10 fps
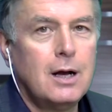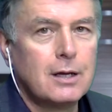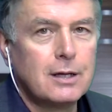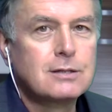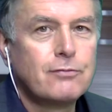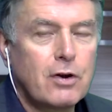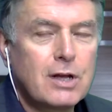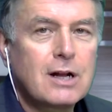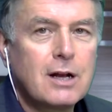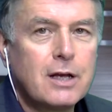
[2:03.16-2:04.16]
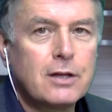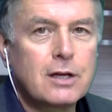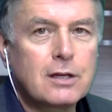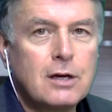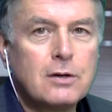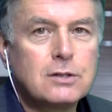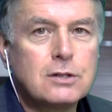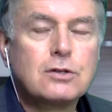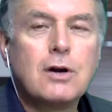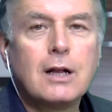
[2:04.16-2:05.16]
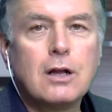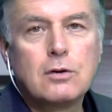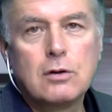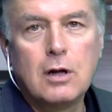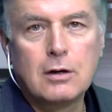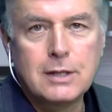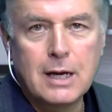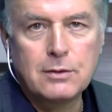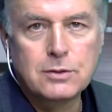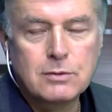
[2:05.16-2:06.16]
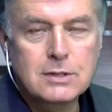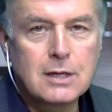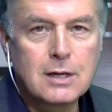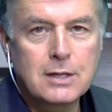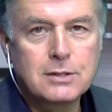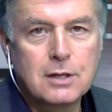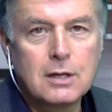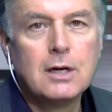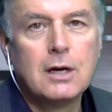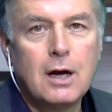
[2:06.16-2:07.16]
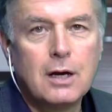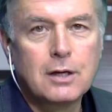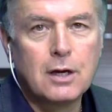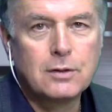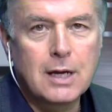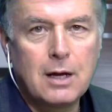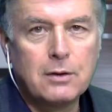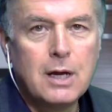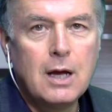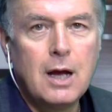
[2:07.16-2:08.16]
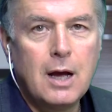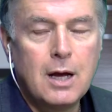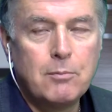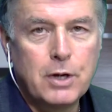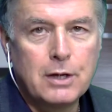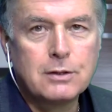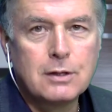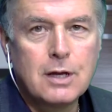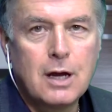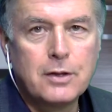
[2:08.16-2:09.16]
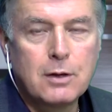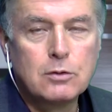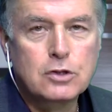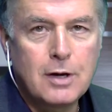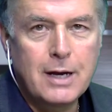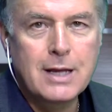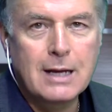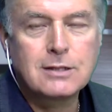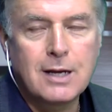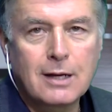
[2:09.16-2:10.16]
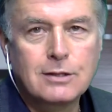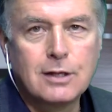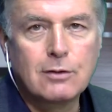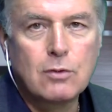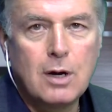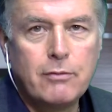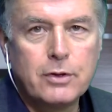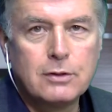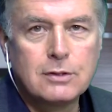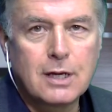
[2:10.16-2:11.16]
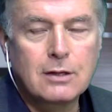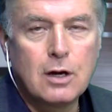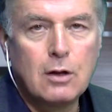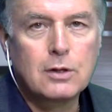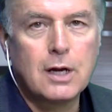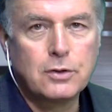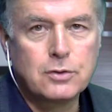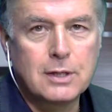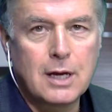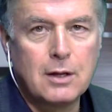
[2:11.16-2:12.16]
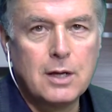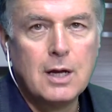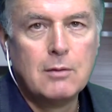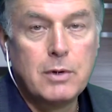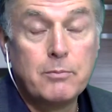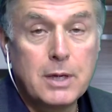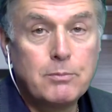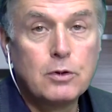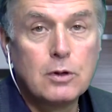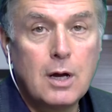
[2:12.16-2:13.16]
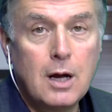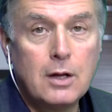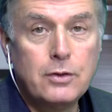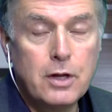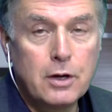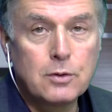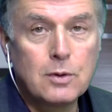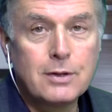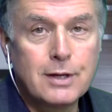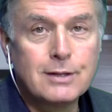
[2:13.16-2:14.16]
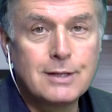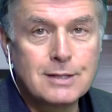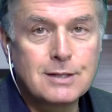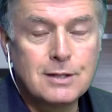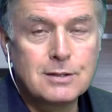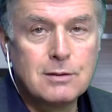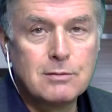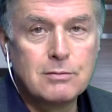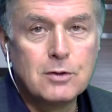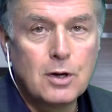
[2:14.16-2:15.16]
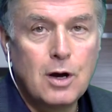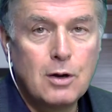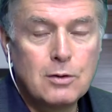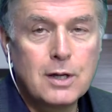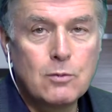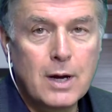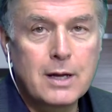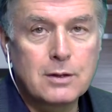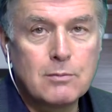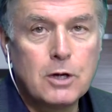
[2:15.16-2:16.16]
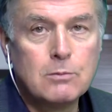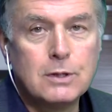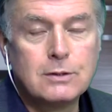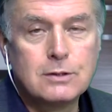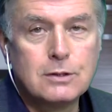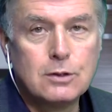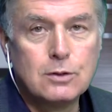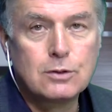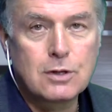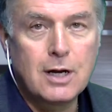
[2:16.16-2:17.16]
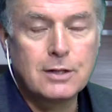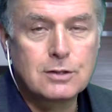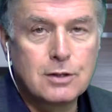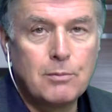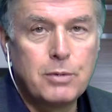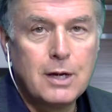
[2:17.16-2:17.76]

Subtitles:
it's very clear that going to try local lockdowns, we've seen Leicester go down, but they will try that tactic rather than take the whole country down. But people know that this is the only way at the moment to try and stop